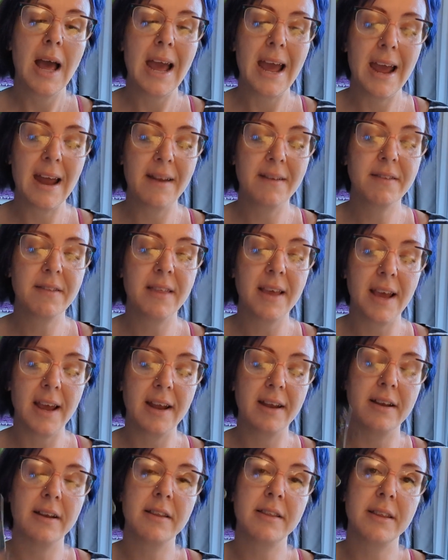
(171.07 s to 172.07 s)
And
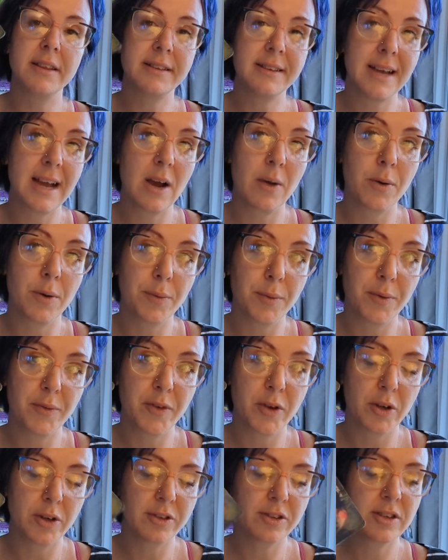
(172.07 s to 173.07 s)
then the Tower
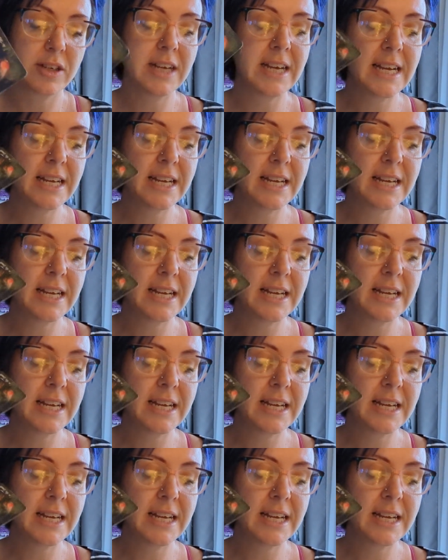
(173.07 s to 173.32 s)
reversed.